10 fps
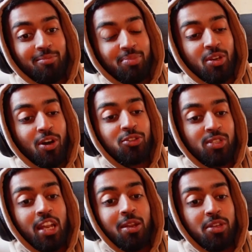Because you're
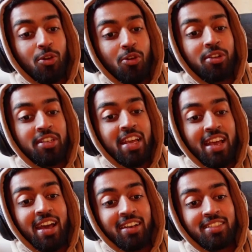telling me you're on day
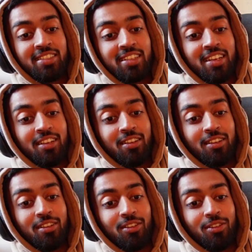X,
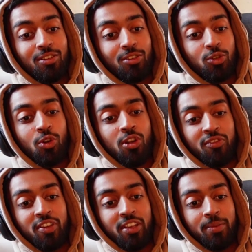you're gonna
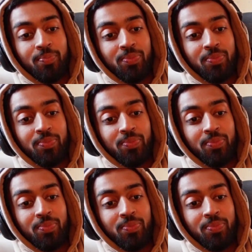fail.